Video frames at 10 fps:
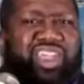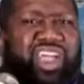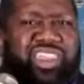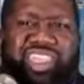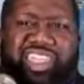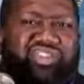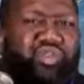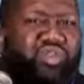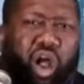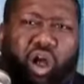oh,
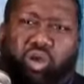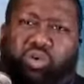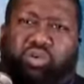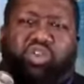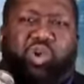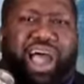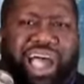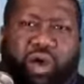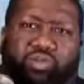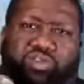Chinese, you gone.
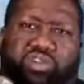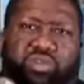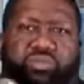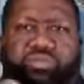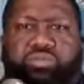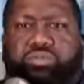You out.